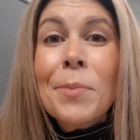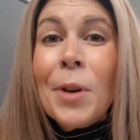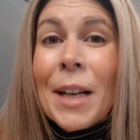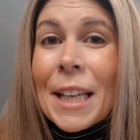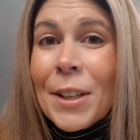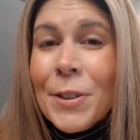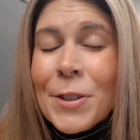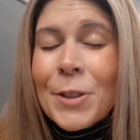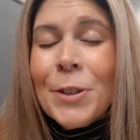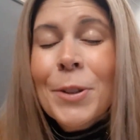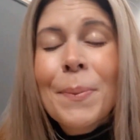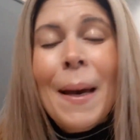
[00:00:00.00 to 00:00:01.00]
morning,
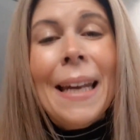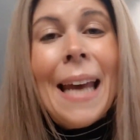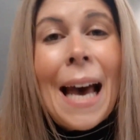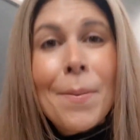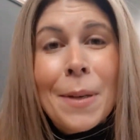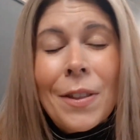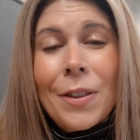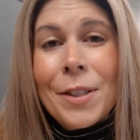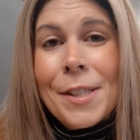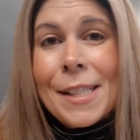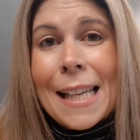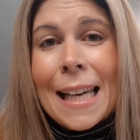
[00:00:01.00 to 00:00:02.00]
YouTube, and happy
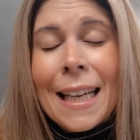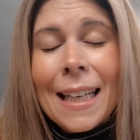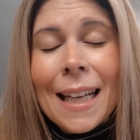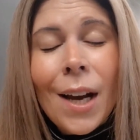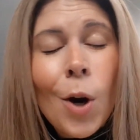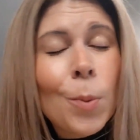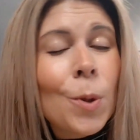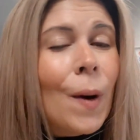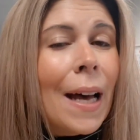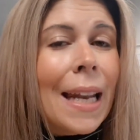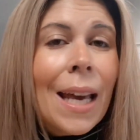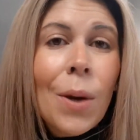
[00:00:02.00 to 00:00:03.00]
Thursday. I hope you
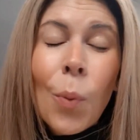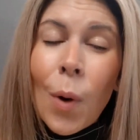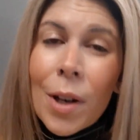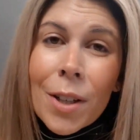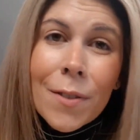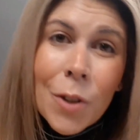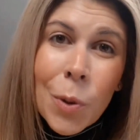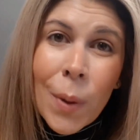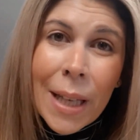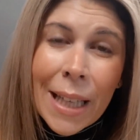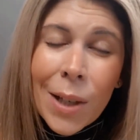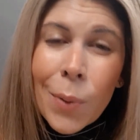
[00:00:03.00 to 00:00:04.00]
had a wonderful
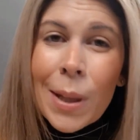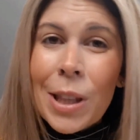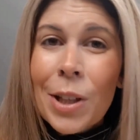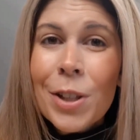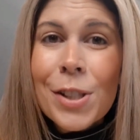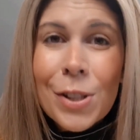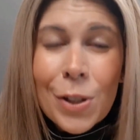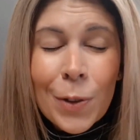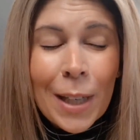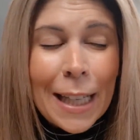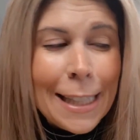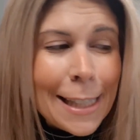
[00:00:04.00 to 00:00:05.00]
week with your
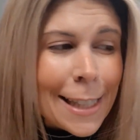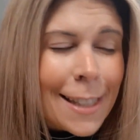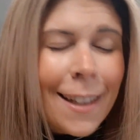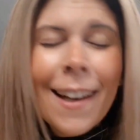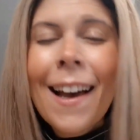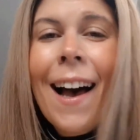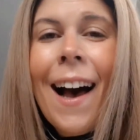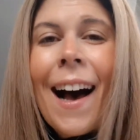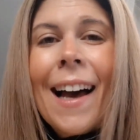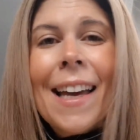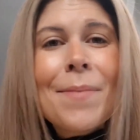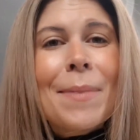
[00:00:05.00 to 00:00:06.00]
students.
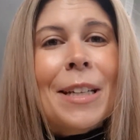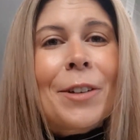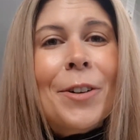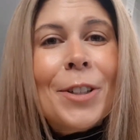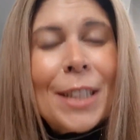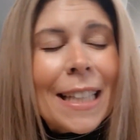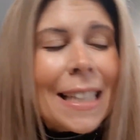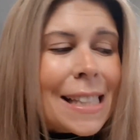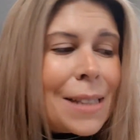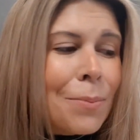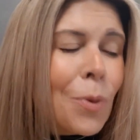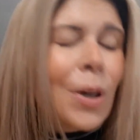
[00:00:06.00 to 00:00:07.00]
I am in early
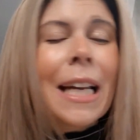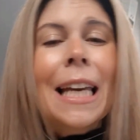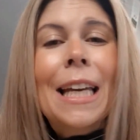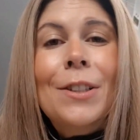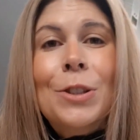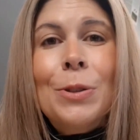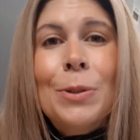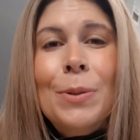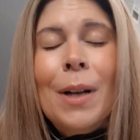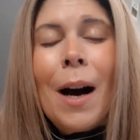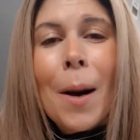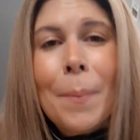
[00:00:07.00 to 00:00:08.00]
this morning to
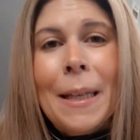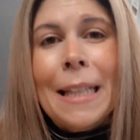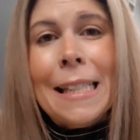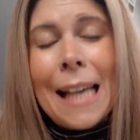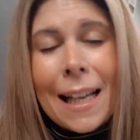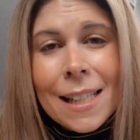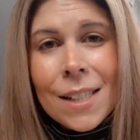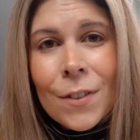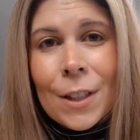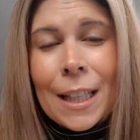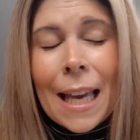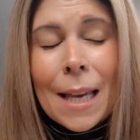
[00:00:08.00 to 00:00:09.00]
copy a test
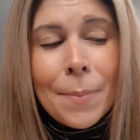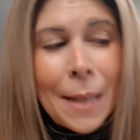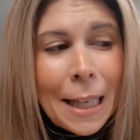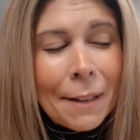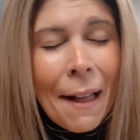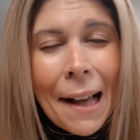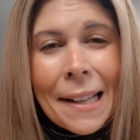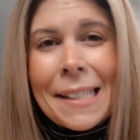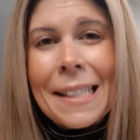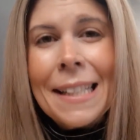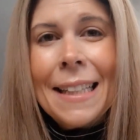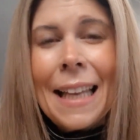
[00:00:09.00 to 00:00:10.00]
for the AP class.
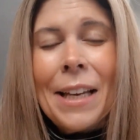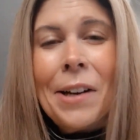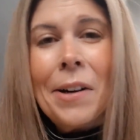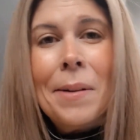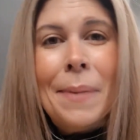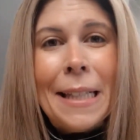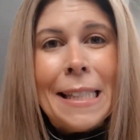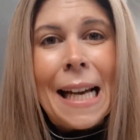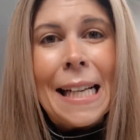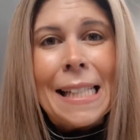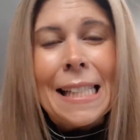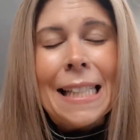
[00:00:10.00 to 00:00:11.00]
They are being
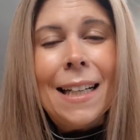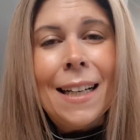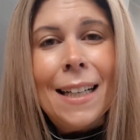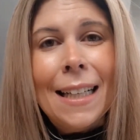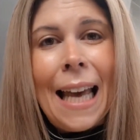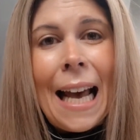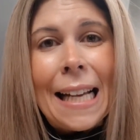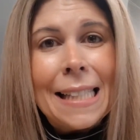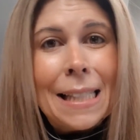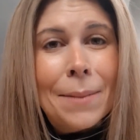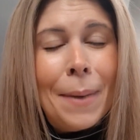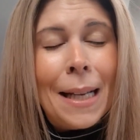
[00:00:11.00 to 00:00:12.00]
tested on
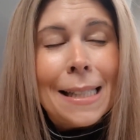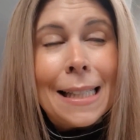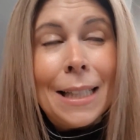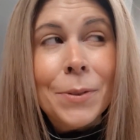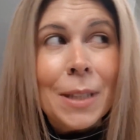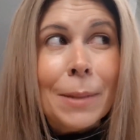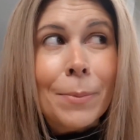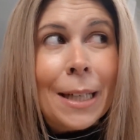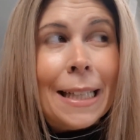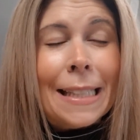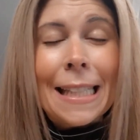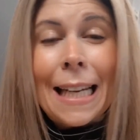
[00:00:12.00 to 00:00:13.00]
acid-base
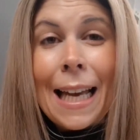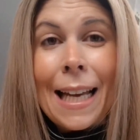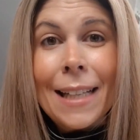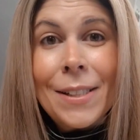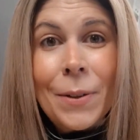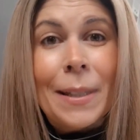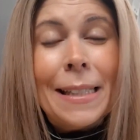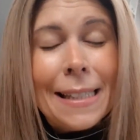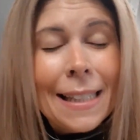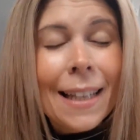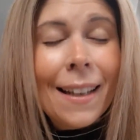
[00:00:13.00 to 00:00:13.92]
equilibria today, so it's